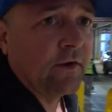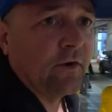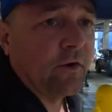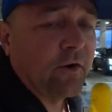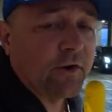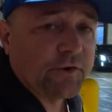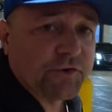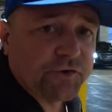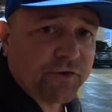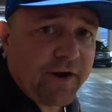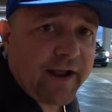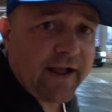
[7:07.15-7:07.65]
or
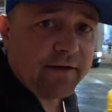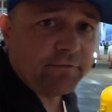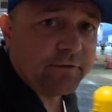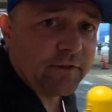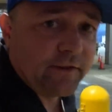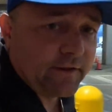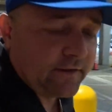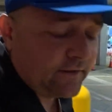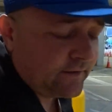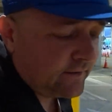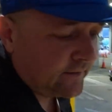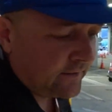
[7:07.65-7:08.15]

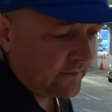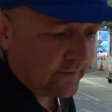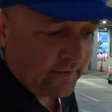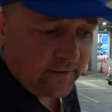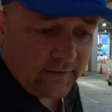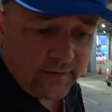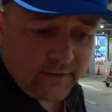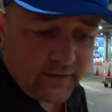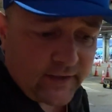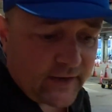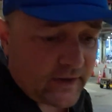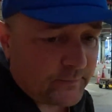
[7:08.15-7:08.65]
traveling,
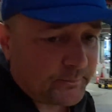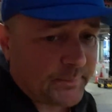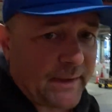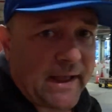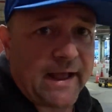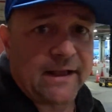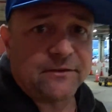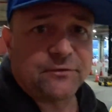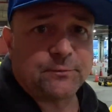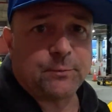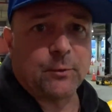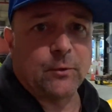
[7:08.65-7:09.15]
get a
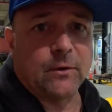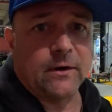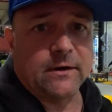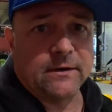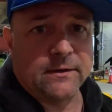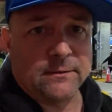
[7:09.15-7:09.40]
passport.